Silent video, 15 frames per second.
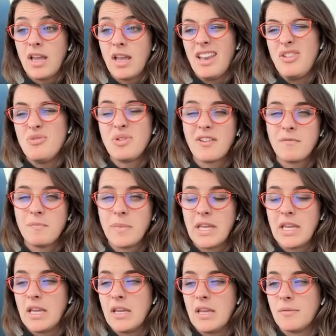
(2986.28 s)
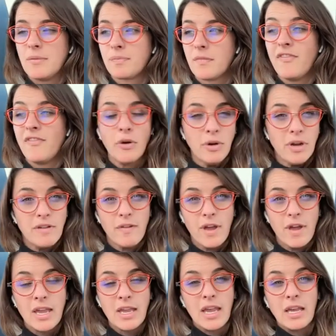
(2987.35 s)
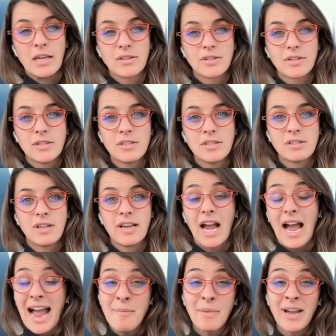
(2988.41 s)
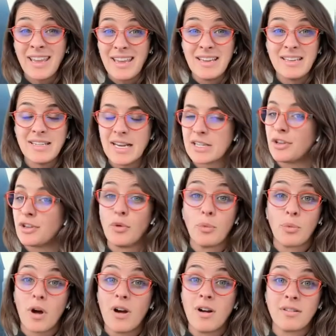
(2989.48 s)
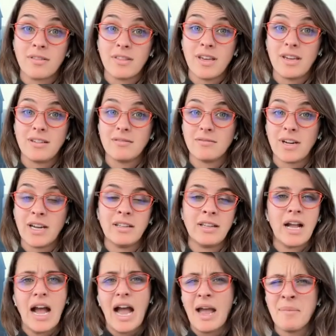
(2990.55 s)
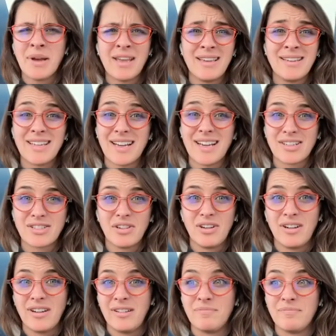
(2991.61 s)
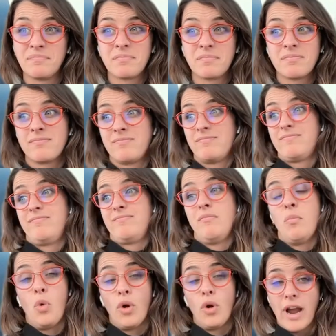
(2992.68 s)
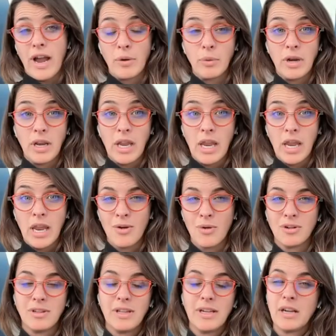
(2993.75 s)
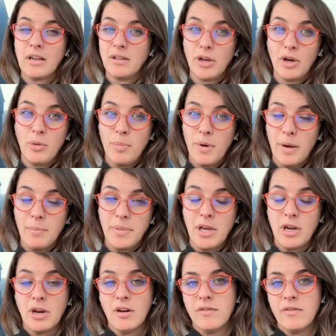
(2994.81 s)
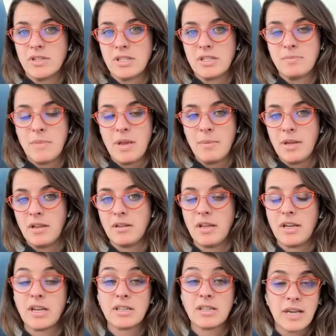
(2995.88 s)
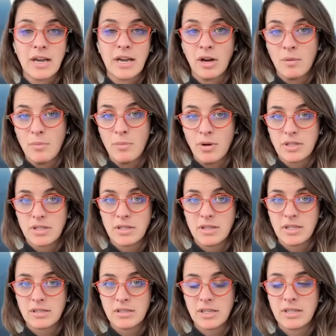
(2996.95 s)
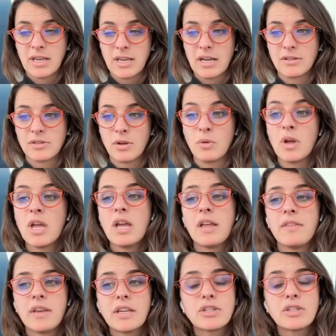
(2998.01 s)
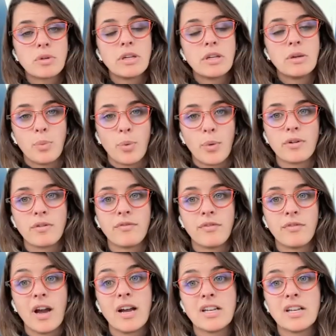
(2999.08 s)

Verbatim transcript: and you give me very vague answers, like I might index on the wrong thing, right? Like I might index on more equity or like a little bump here versus maybe like a sign on bonus and things like that. So I think it's really important for